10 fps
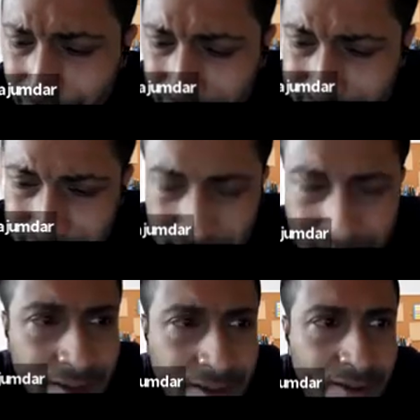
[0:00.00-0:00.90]
basically
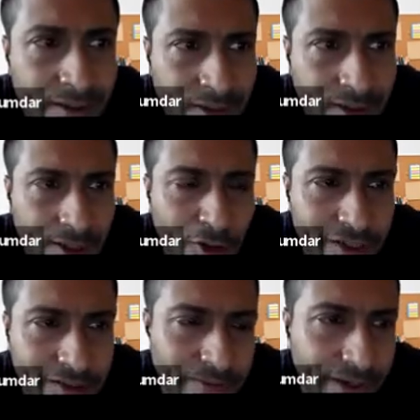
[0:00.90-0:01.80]
a
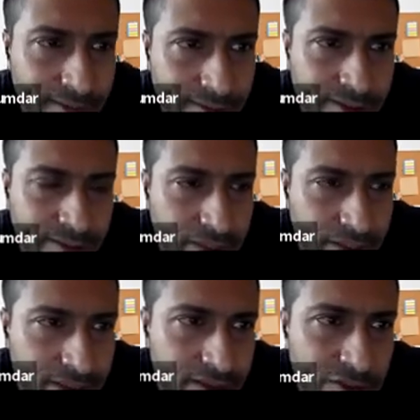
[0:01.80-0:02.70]
quantified
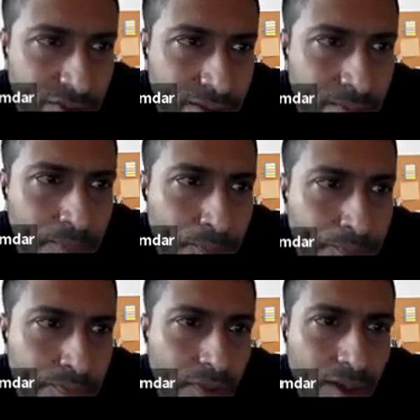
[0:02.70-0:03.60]
definition, this one.
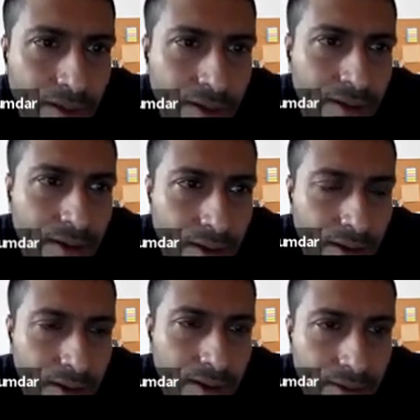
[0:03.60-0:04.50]

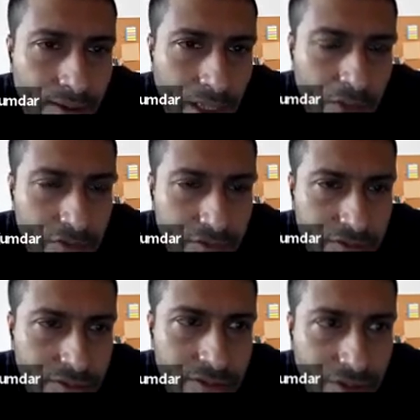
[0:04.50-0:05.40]
Now
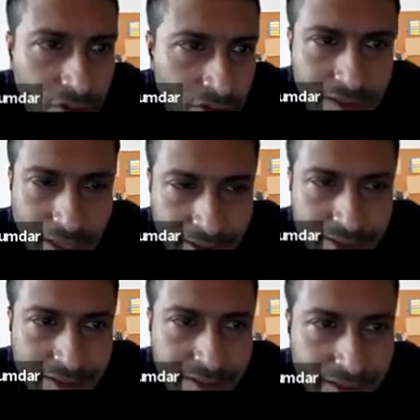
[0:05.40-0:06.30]
note
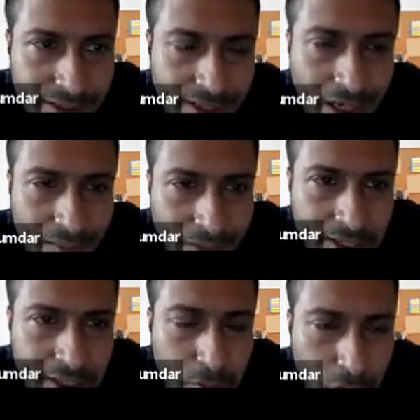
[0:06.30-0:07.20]
that there can be
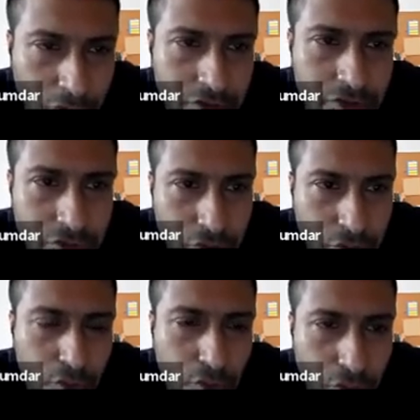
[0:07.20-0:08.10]
at most
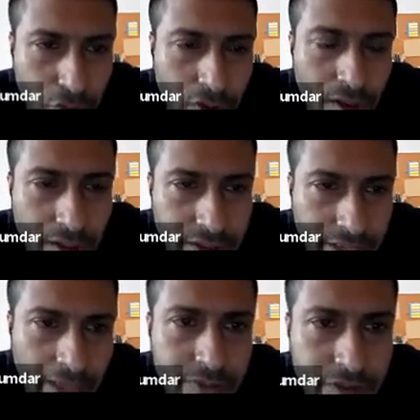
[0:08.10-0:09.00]
2
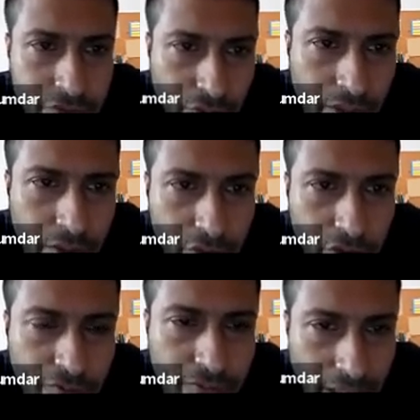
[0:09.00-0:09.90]
times square root
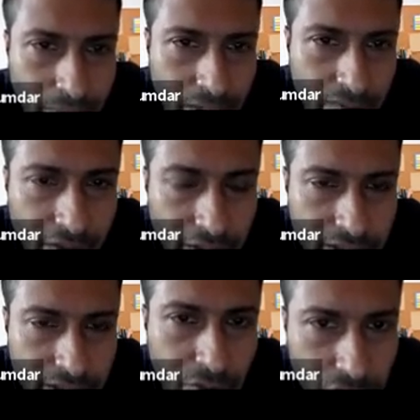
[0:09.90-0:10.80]
of m heavy
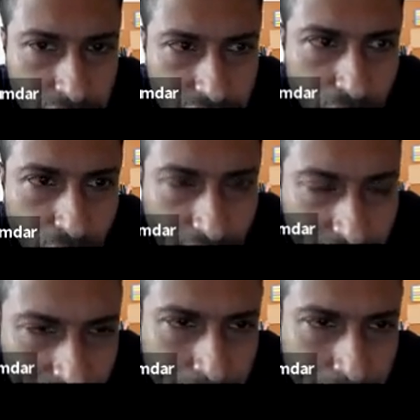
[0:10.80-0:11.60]
hitter nodes. Why?